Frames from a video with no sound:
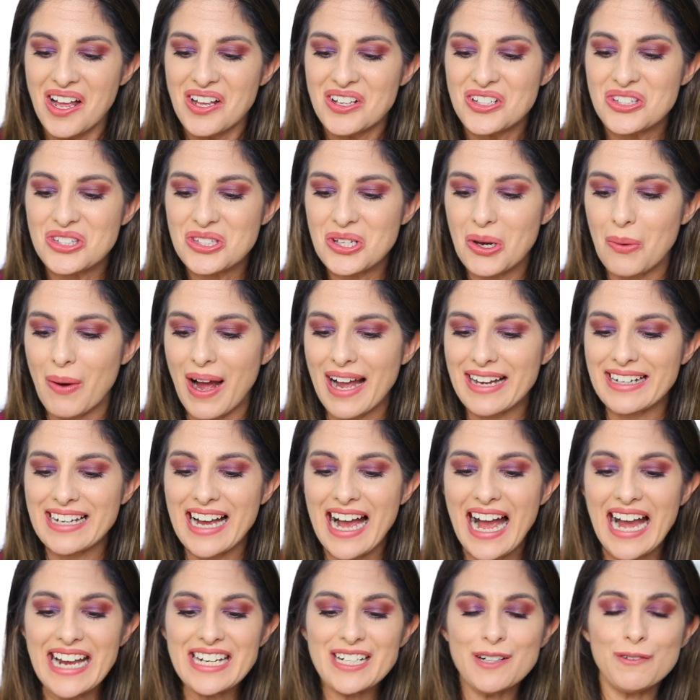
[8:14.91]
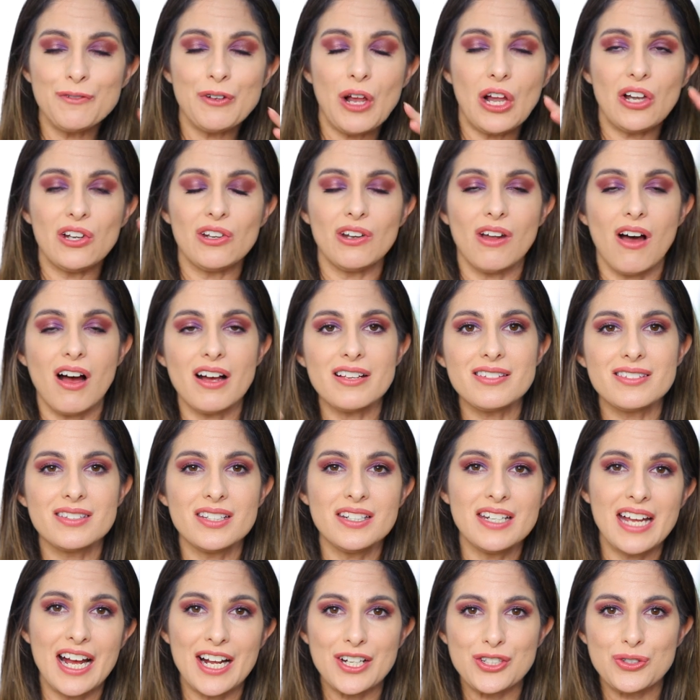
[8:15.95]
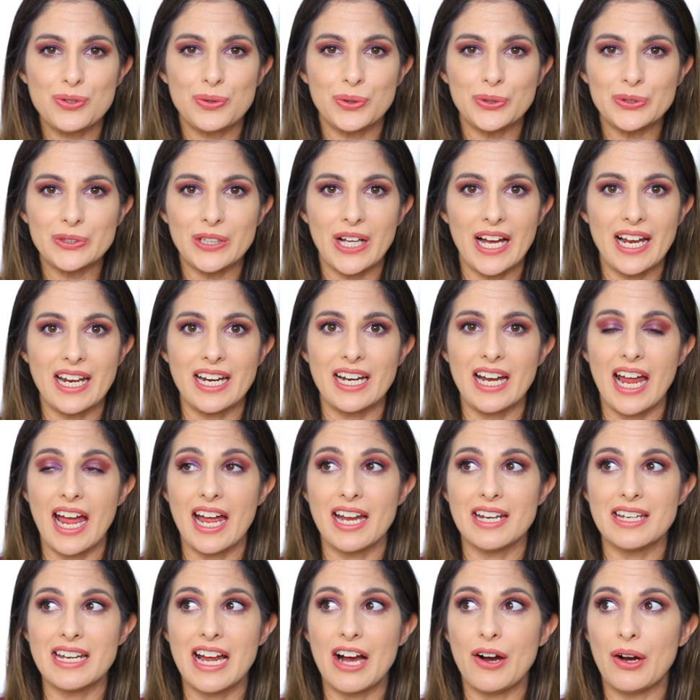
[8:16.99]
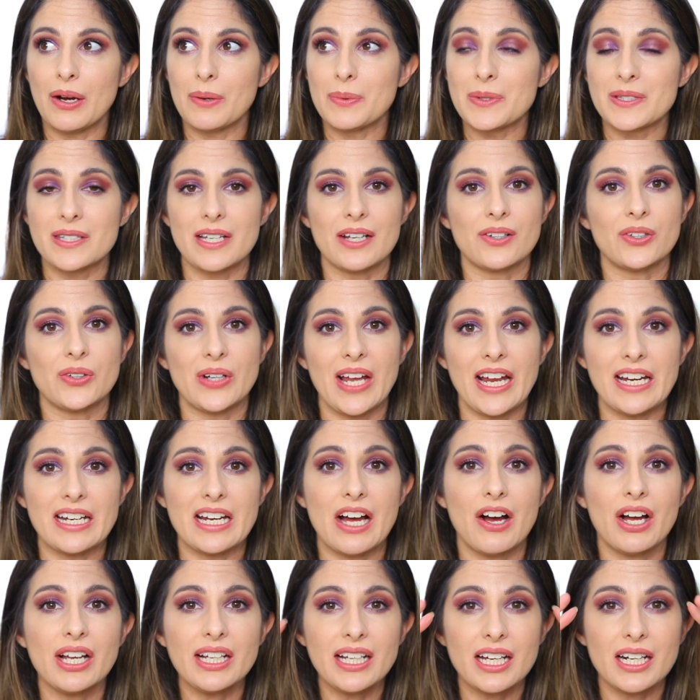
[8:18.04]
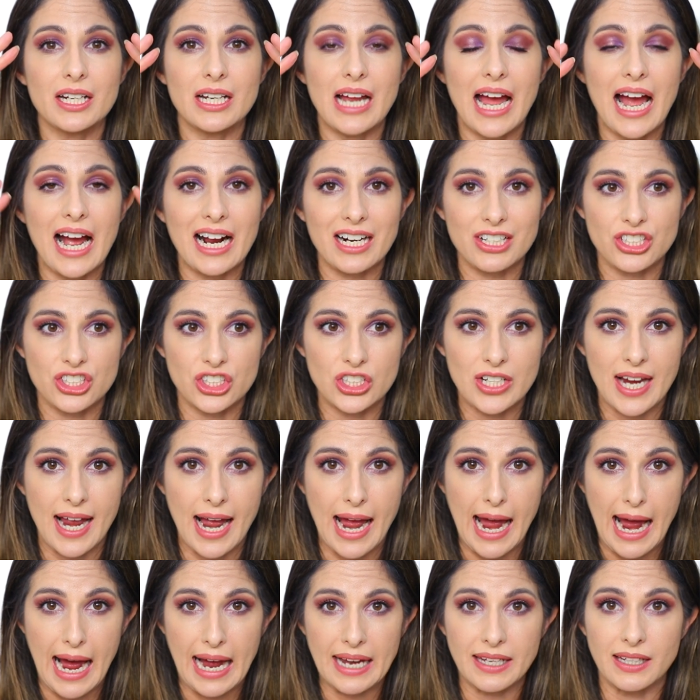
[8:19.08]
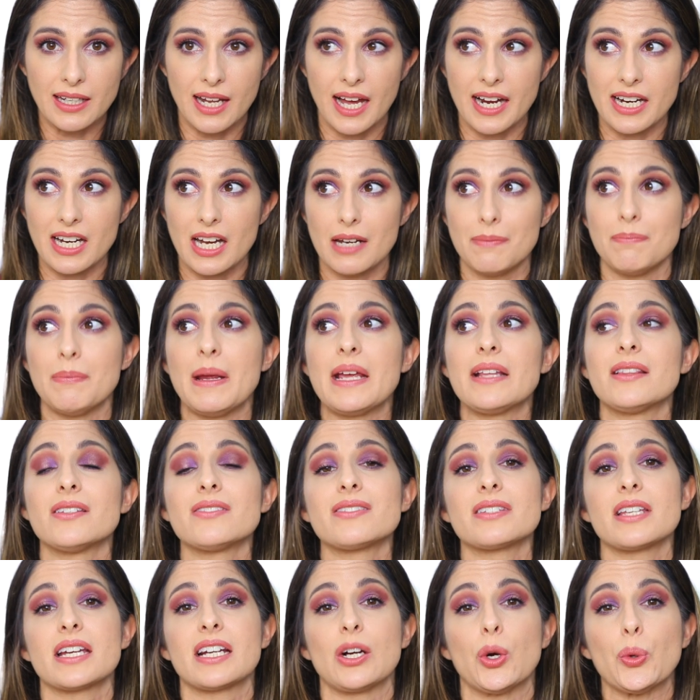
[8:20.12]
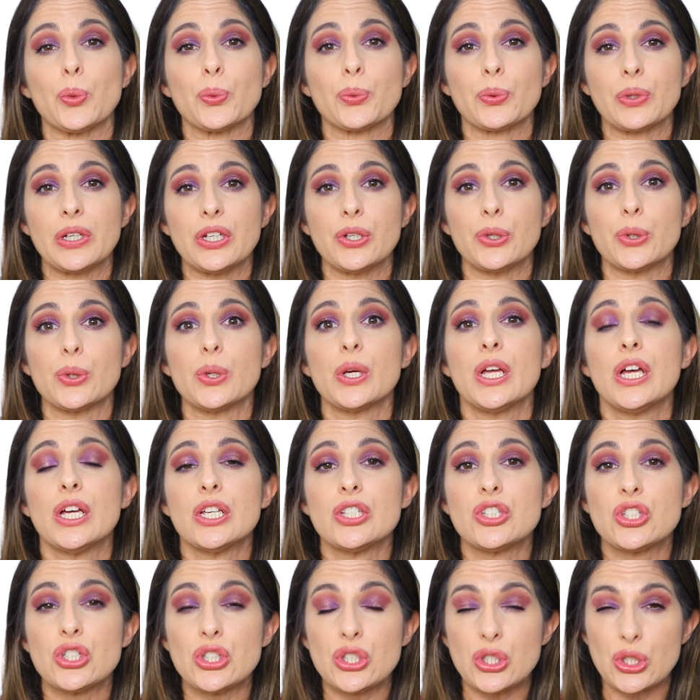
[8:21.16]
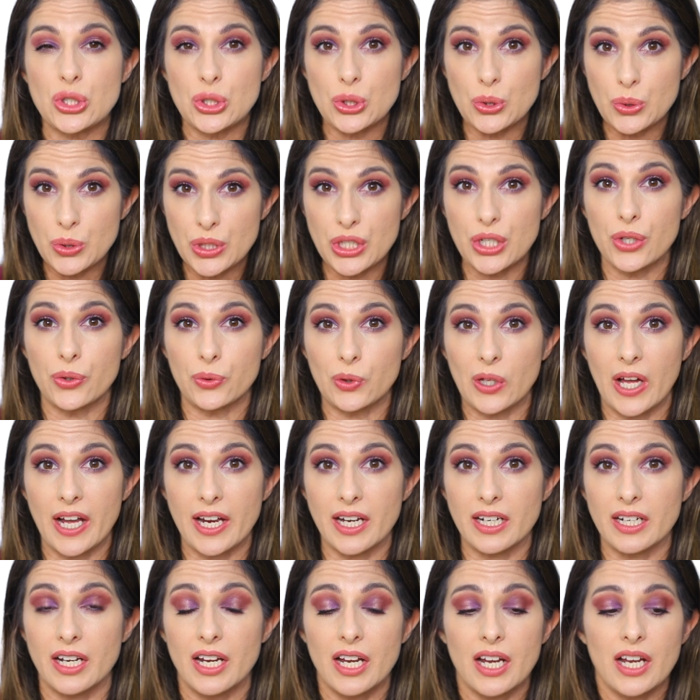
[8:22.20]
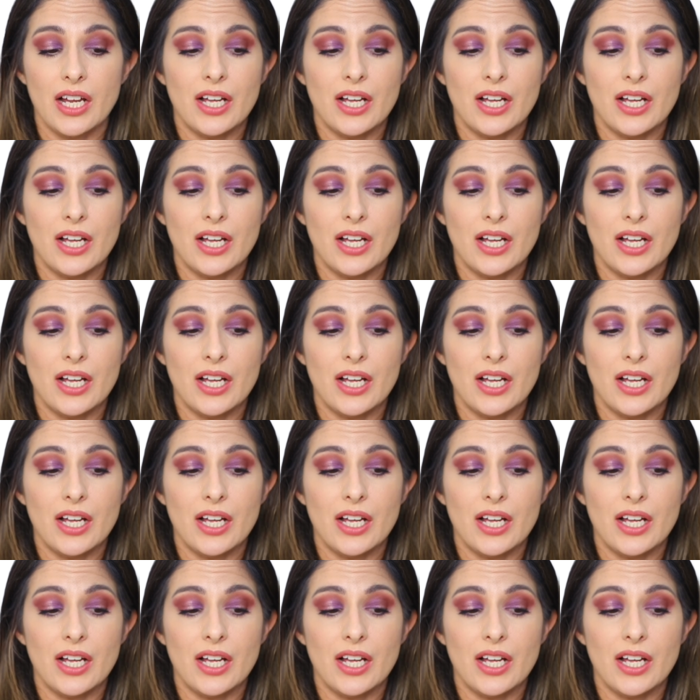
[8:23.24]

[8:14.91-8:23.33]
So I kind of lost the natural light and now I was like, okay, now I gotta actually add light and make this like a real studio light.